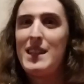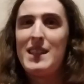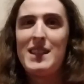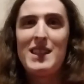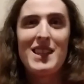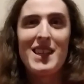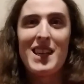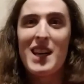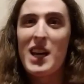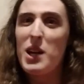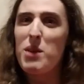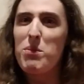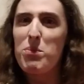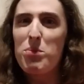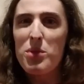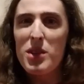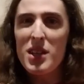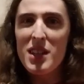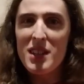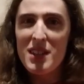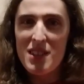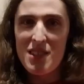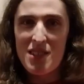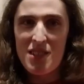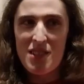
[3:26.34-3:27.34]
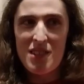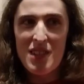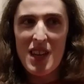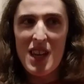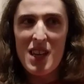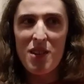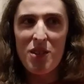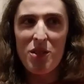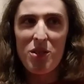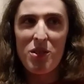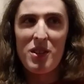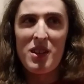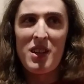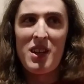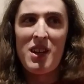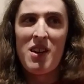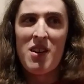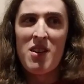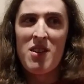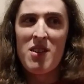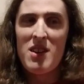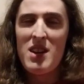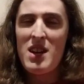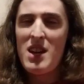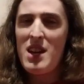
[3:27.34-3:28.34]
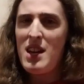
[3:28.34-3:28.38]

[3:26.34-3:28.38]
You gotta break the cycle here.